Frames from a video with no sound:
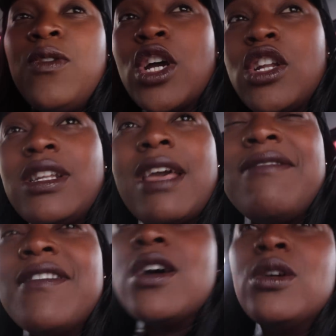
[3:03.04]
vlogging on their
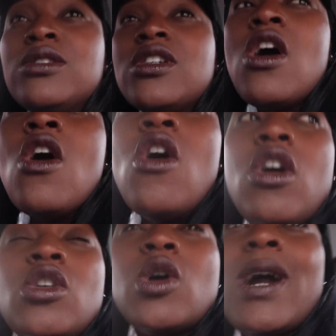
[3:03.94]
phones
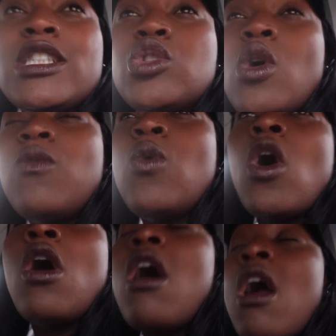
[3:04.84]
or not quite sure of
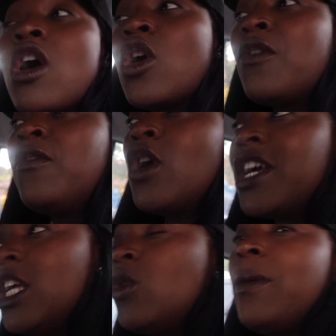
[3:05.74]
what
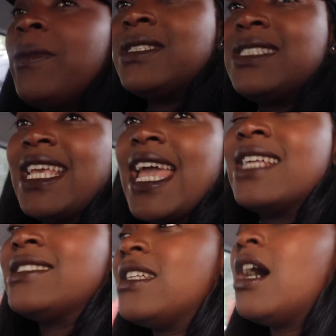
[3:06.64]
vlogging equipment to
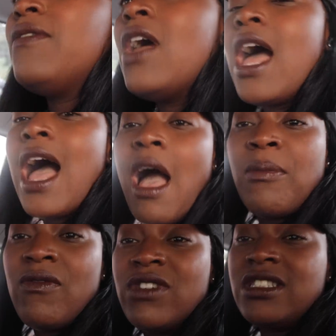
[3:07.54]
get and stuff.
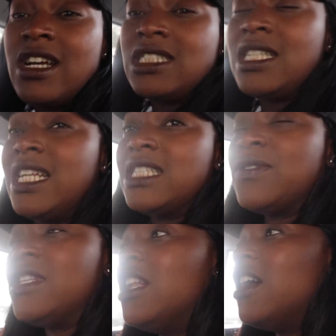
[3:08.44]
I've been researching this
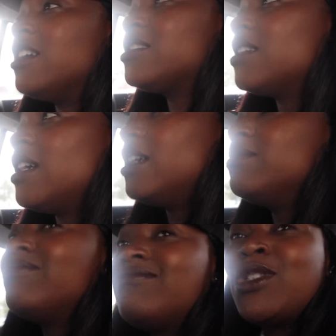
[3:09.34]
for the last
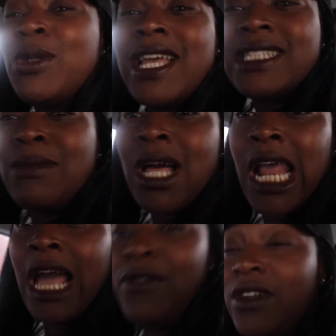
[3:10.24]
two years of my
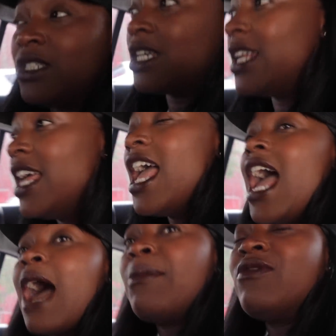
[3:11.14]
life. No joking.
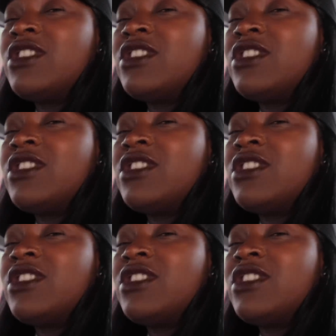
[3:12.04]
I've been